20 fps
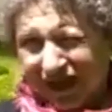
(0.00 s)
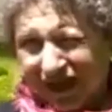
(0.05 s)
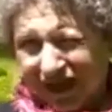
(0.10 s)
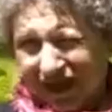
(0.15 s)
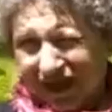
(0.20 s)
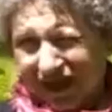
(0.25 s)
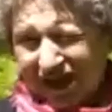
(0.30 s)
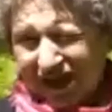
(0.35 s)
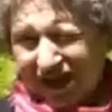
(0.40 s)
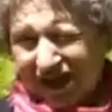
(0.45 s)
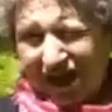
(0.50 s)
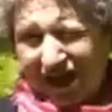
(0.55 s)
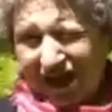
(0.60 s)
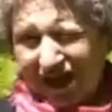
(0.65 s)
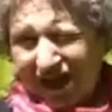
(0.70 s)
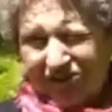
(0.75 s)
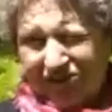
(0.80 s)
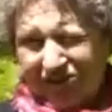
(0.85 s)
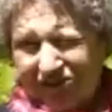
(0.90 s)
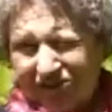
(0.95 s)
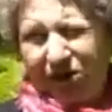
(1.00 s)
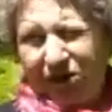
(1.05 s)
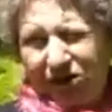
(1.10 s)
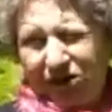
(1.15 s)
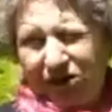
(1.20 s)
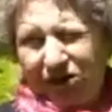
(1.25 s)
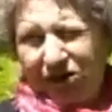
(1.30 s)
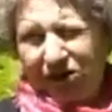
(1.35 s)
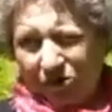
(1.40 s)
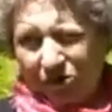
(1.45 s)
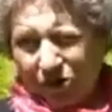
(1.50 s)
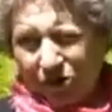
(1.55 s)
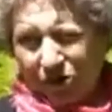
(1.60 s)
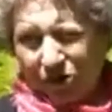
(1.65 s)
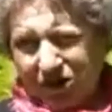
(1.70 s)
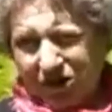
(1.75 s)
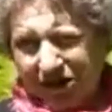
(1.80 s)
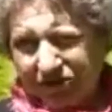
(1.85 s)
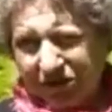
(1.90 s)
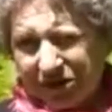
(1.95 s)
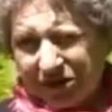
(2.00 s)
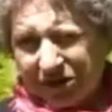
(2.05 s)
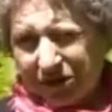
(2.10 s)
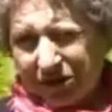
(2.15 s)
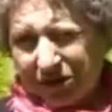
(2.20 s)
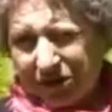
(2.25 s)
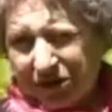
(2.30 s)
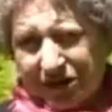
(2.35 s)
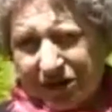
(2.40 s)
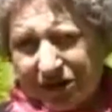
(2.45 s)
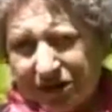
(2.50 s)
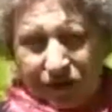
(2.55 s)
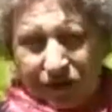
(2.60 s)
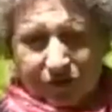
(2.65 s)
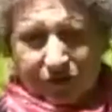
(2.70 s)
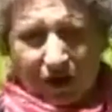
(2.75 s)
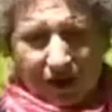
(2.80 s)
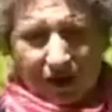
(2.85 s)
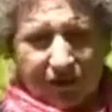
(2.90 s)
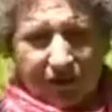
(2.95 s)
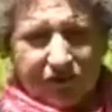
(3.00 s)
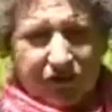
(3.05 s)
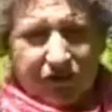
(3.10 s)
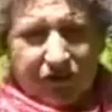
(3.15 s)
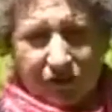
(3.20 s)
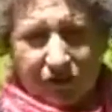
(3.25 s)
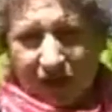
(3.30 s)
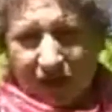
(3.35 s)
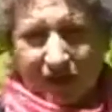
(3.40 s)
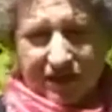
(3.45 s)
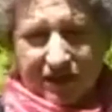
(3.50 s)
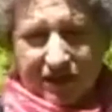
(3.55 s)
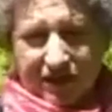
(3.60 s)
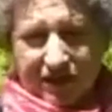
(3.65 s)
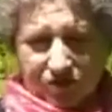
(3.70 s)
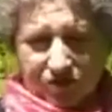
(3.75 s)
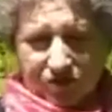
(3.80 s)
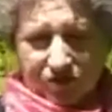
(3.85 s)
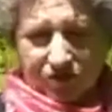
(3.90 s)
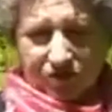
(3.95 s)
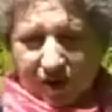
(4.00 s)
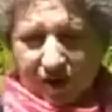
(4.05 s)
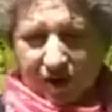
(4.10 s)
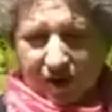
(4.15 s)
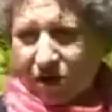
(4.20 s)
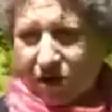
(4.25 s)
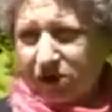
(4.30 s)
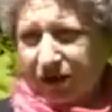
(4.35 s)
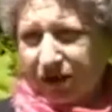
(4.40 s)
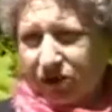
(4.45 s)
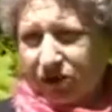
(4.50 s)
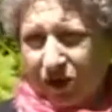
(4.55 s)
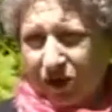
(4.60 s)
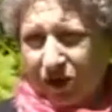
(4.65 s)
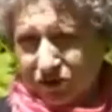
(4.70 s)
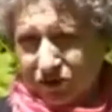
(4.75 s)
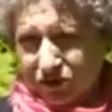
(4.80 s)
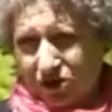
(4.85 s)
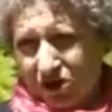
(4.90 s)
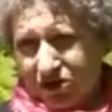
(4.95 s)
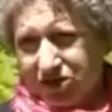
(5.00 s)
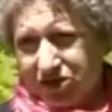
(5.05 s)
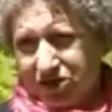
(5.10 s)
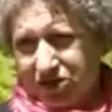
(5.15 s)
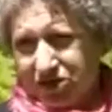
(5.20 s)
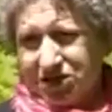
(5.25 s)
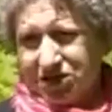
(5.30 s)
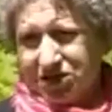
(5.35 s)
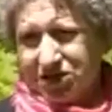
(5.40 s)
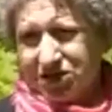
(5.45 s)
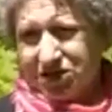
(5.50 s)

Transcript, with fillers: I have very little poison ivy, but that's one problem if you bring kids to a park like Rutgers Gardens has a lot of